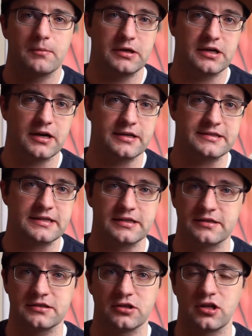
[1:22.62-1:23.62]
because it
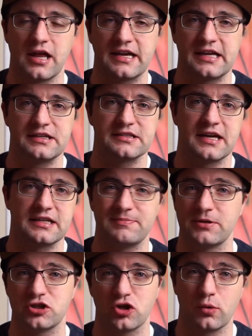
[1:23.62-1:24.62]
doesn't look like InDesign's
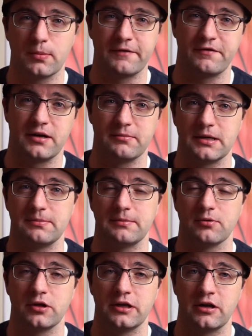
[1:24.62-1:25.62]
been shown by very many
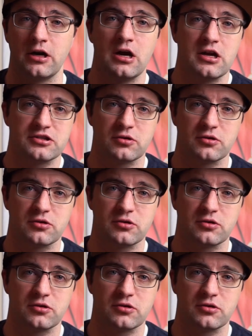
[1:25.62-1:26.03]
people either.